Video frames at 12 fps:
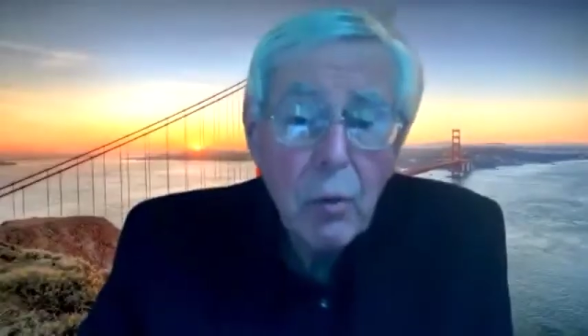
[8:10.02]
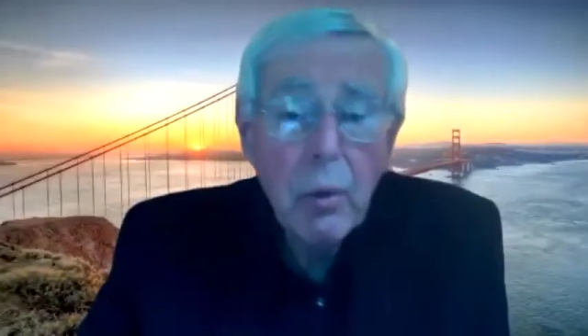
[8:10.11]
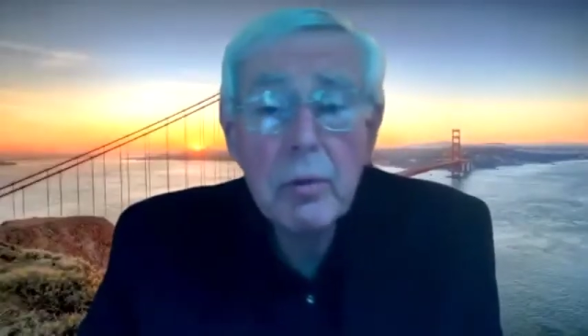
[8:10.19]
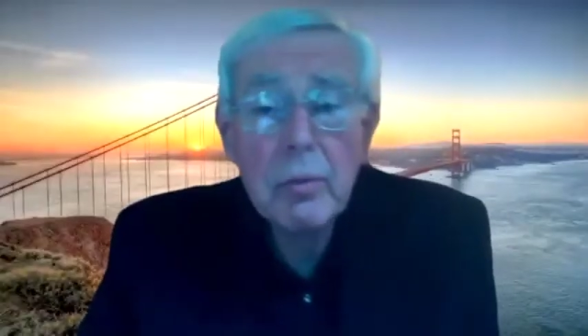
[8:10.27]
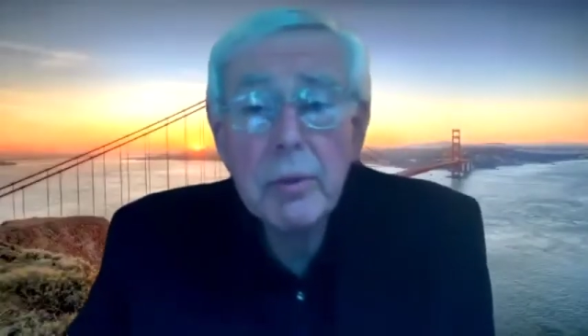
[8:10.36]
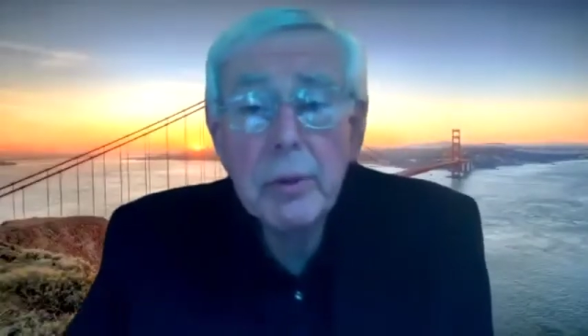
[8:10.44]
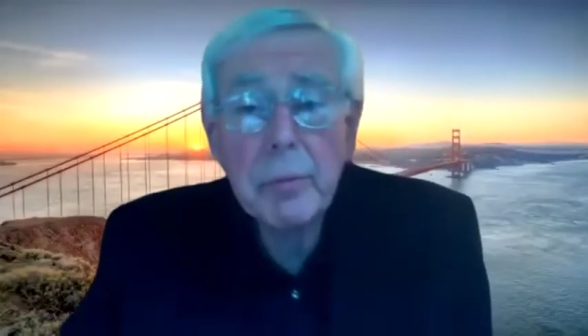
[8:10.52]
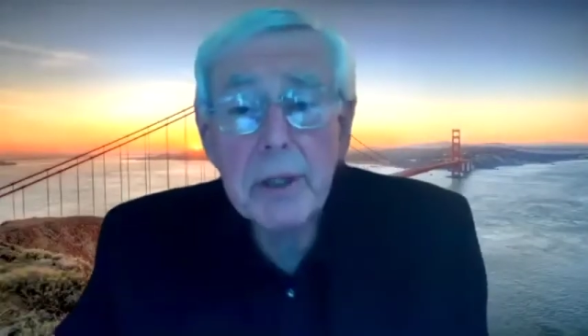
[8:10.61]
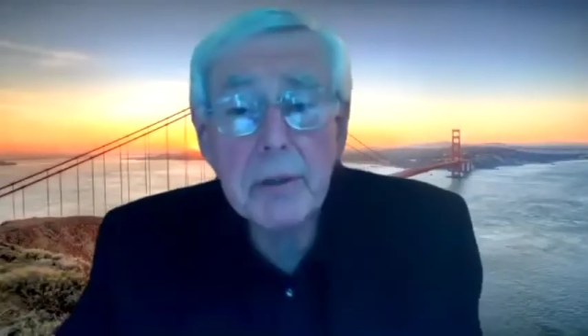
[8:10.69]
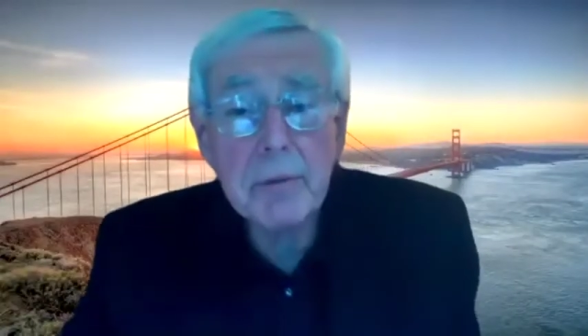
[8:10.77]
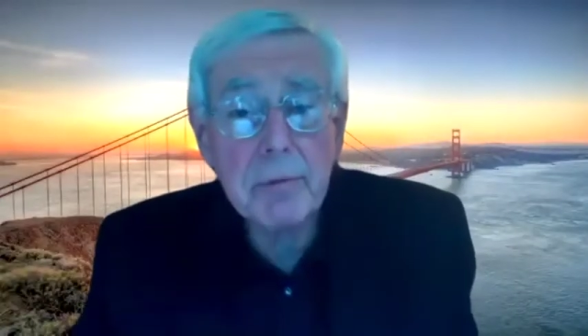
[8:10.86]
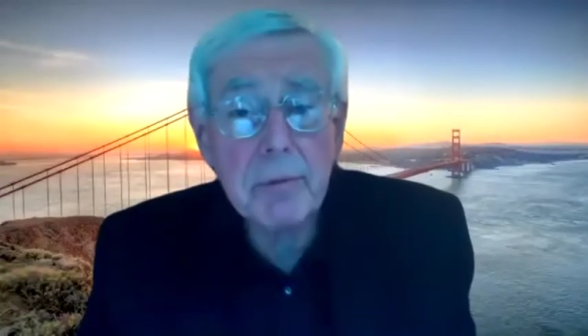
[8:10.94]
Well, we
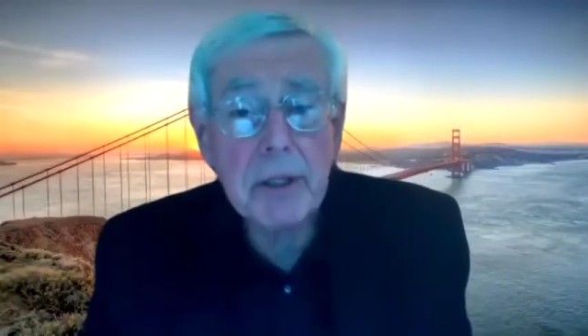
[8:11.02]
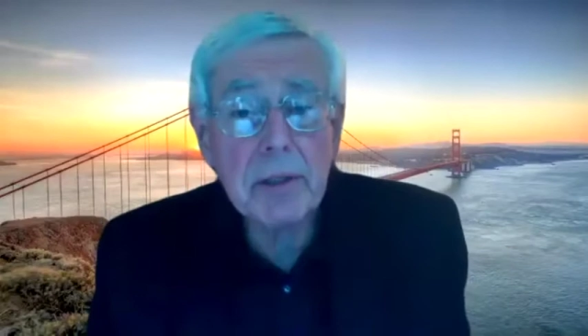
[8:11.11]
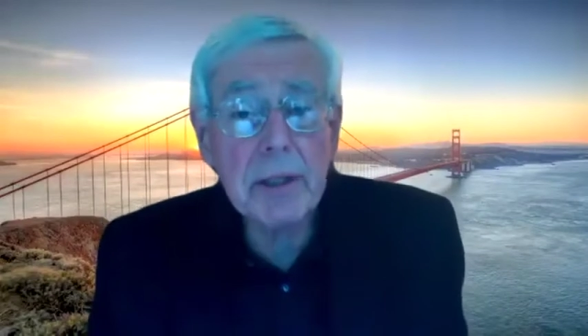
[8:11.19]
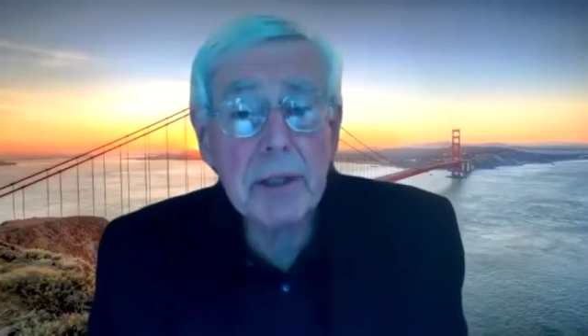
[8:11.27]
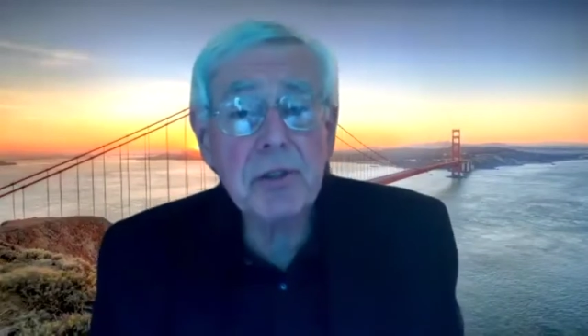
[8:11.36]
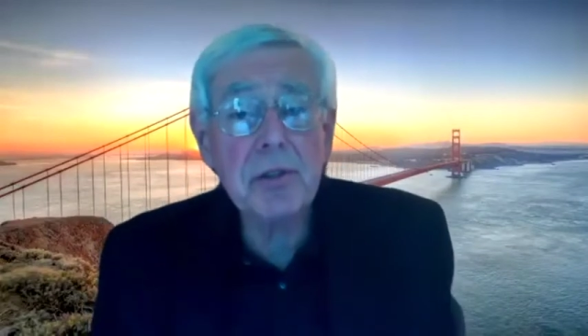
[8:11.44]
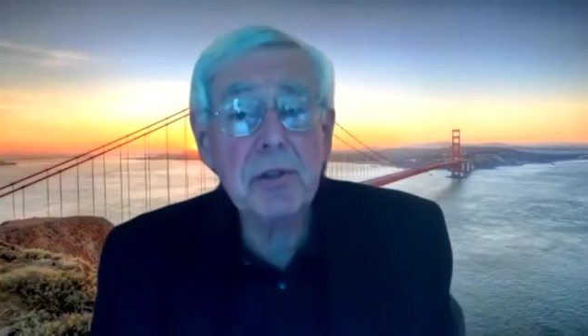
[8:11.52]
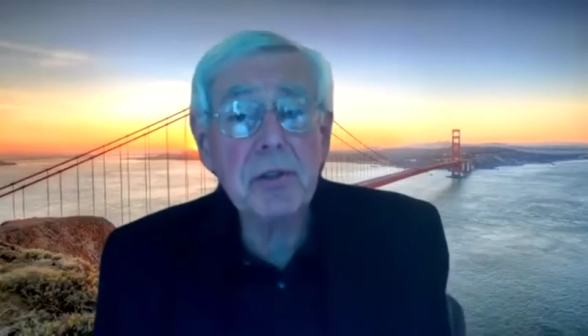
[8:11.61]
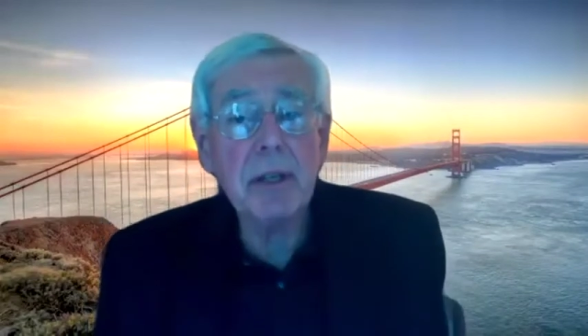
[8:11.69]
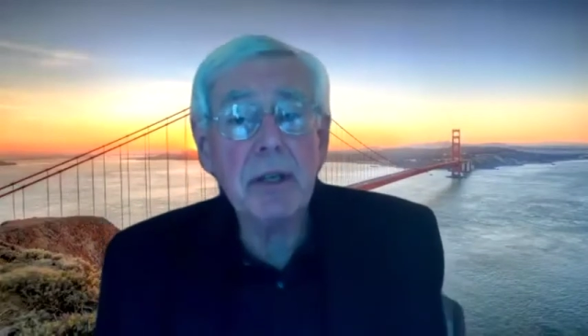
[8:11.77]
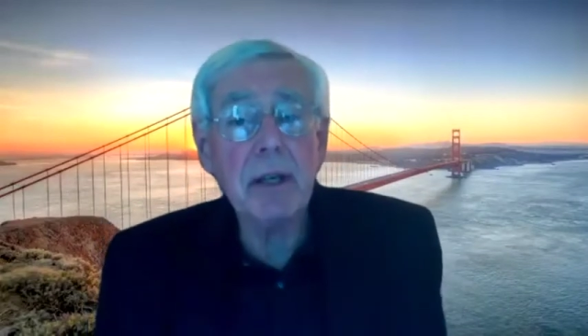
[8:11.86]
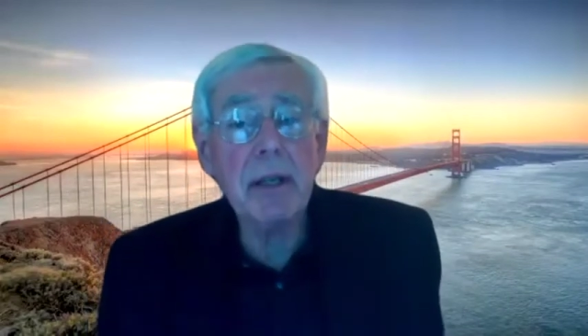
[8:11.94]
can list
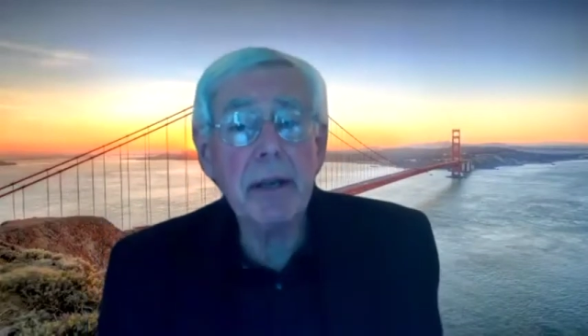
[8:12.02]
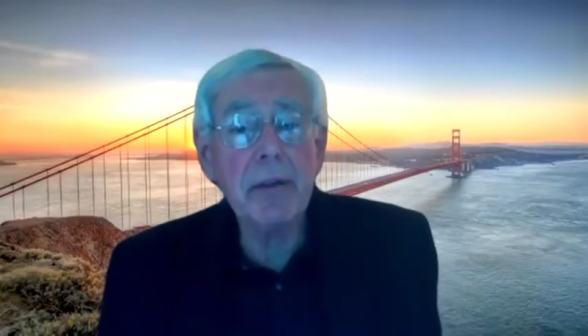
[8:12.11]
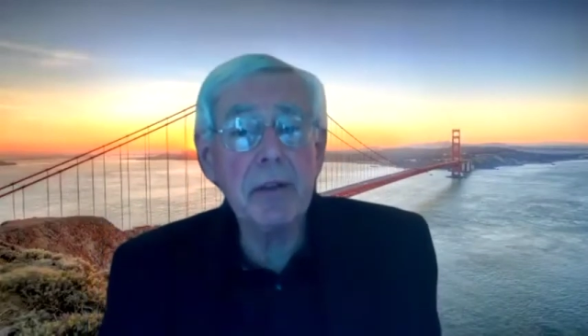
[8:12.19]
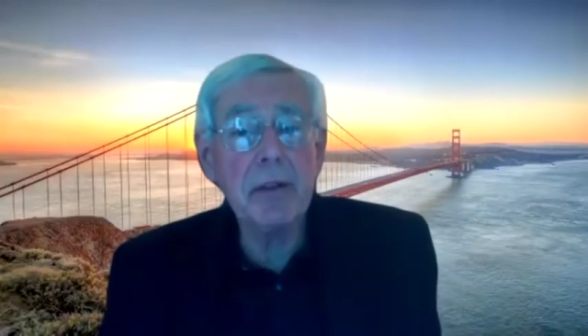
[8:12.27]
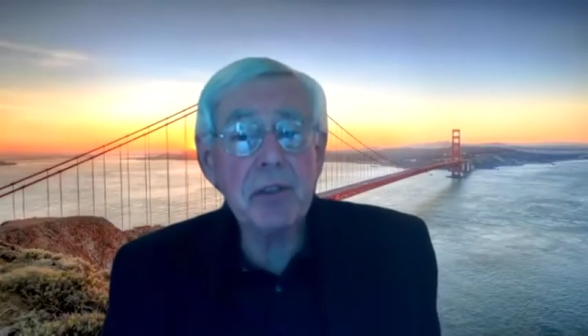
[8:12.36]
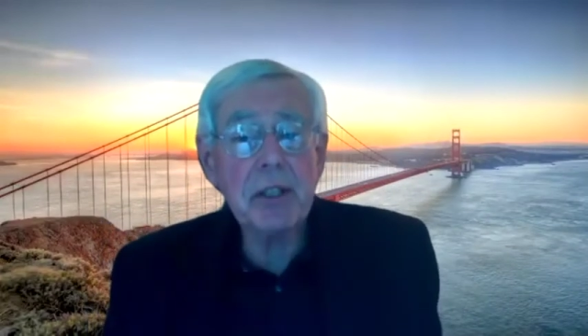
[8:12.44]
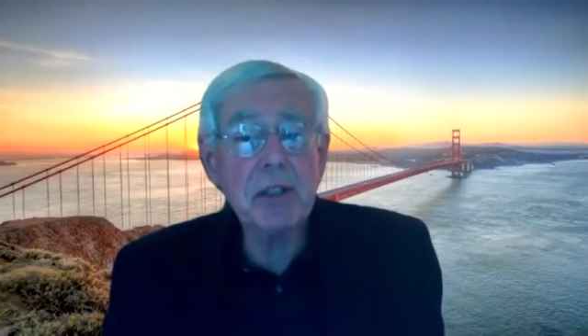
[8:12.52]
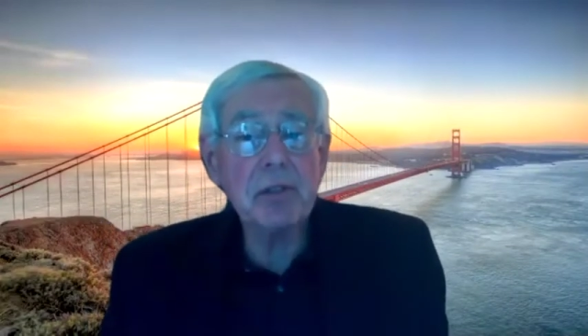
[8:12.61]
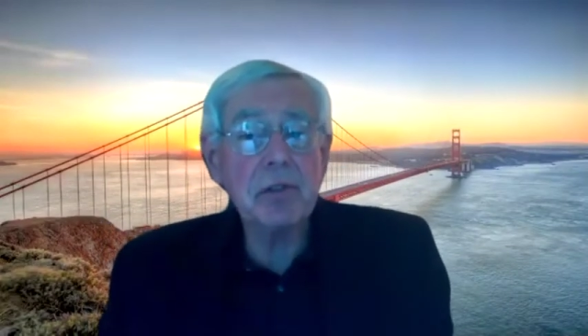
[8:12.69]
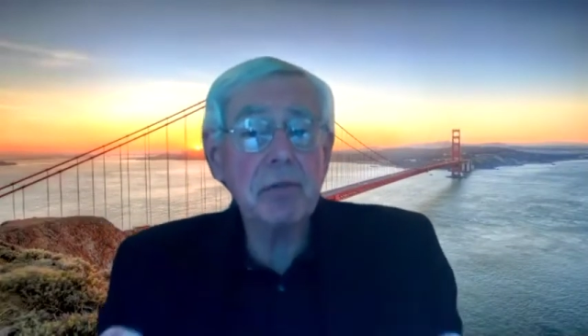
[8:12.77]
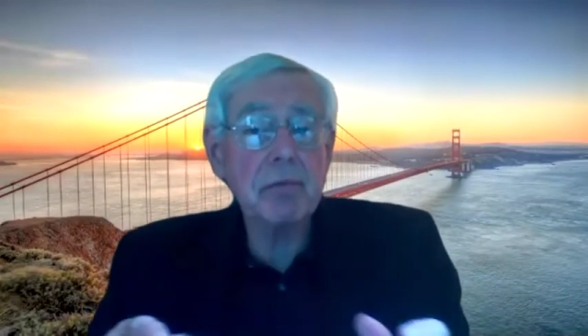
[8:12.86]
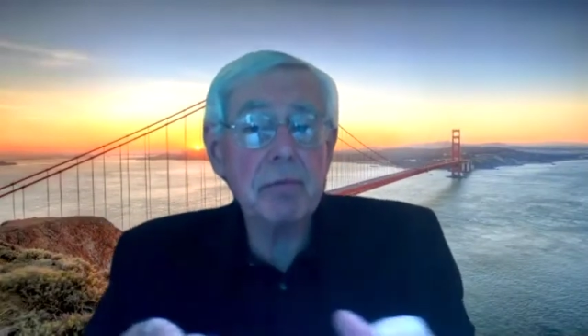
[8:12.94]
a lot of the
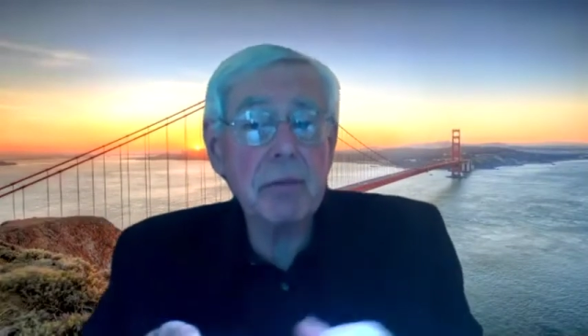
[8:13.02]
cities